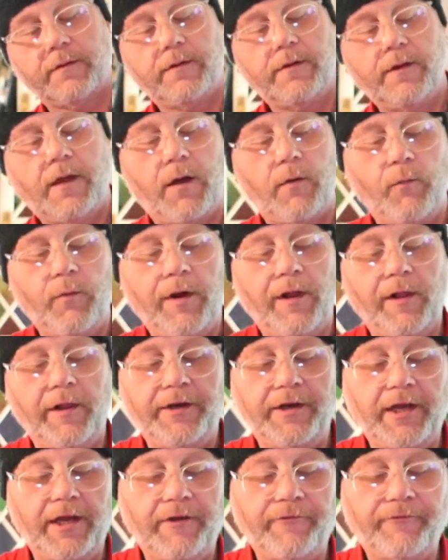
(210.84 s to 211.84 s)
Not well
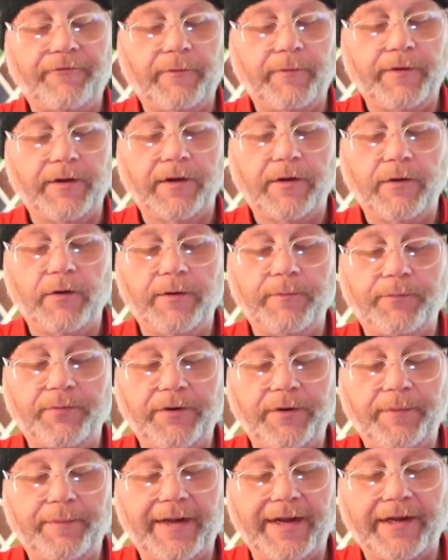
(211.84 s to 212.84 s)
enough. I'm going to go ahead and
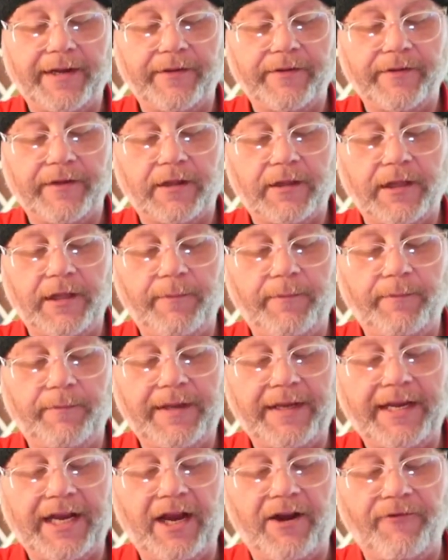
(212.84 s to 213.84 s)
put it back in the clip.
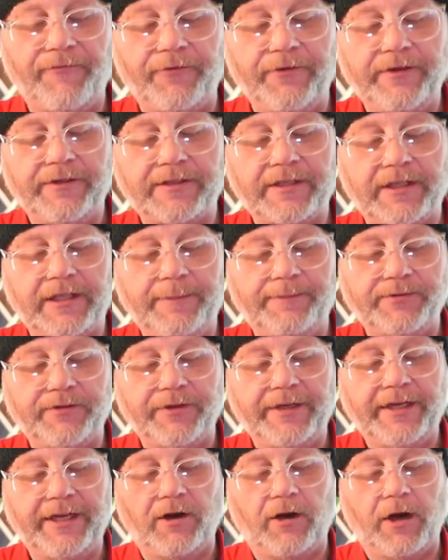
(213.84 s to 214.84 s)
Be careful. These clips
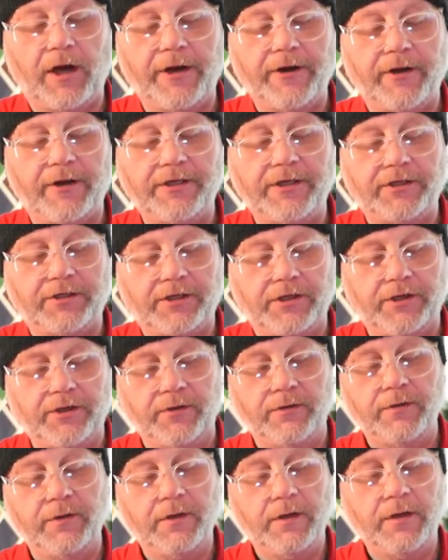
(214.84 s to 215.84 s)
will get hot on you
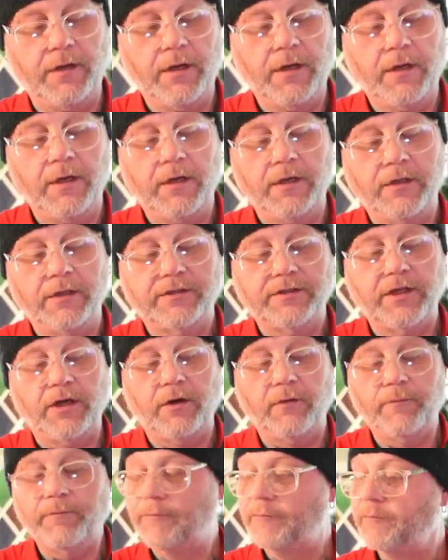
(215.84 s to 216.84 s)
too.
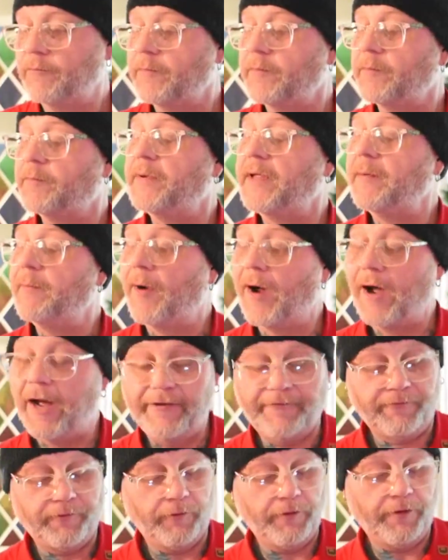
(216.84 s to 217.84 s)
So be
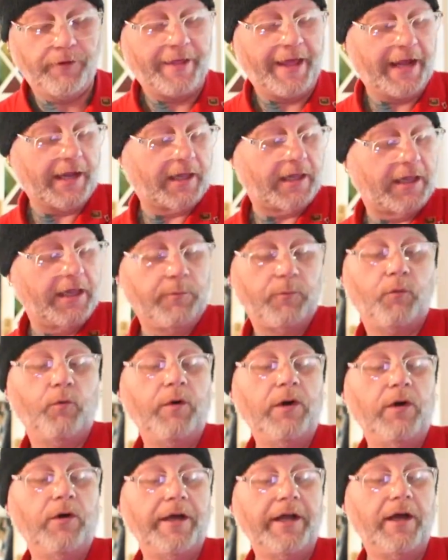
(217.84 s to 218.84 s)
mindful that that clip
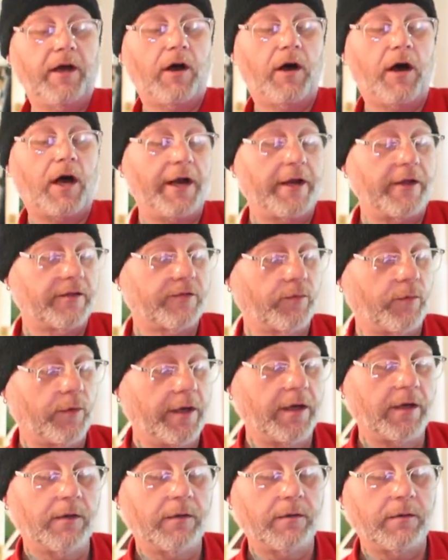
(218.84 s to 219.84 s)
will get hot as
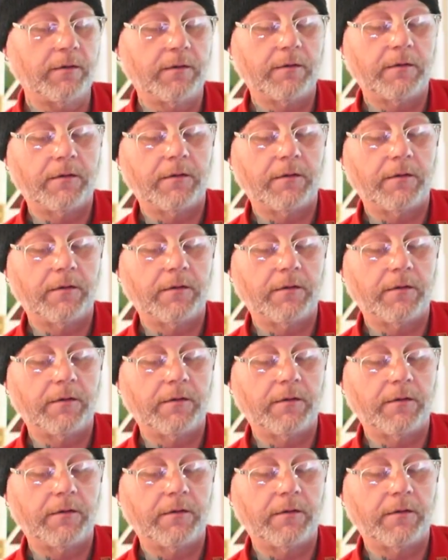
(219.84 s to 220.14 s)
well.